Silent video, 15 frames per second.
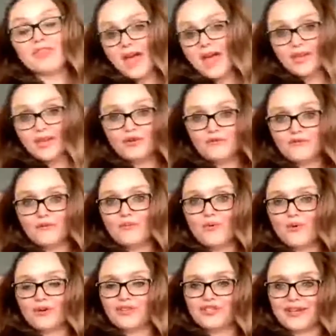thank you for
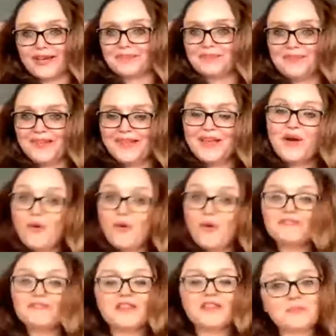watching.
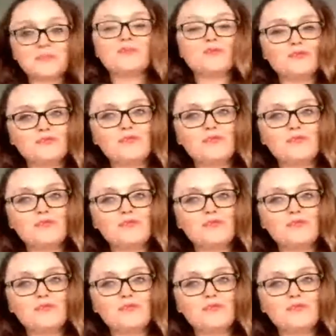Hopefully other people will